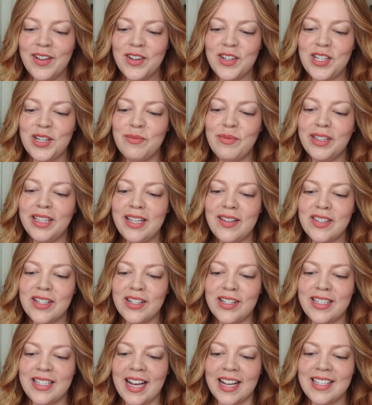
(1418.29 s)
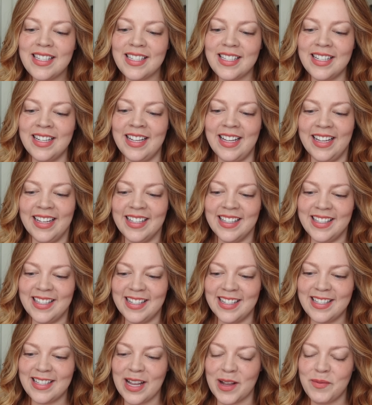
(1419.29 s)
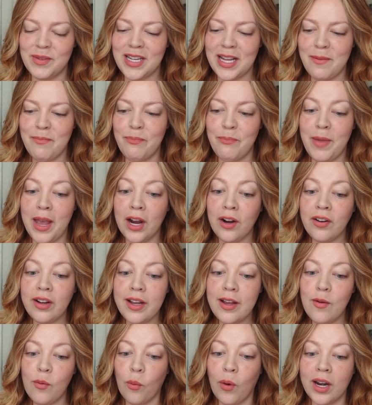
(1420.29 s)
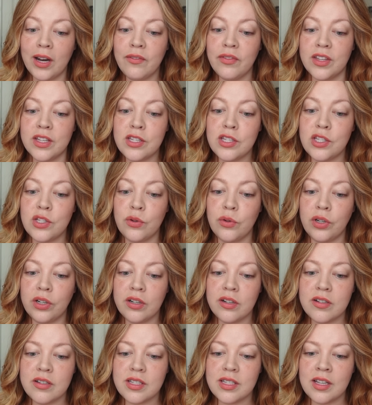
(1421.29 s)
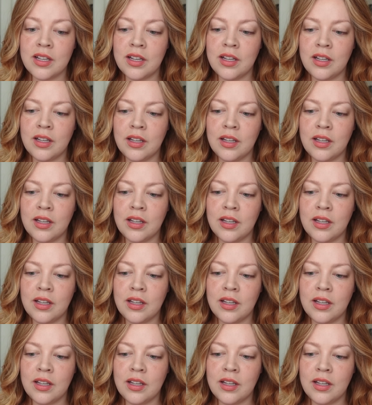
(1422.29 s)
She believes her destiny is to someday marry one of the suitors,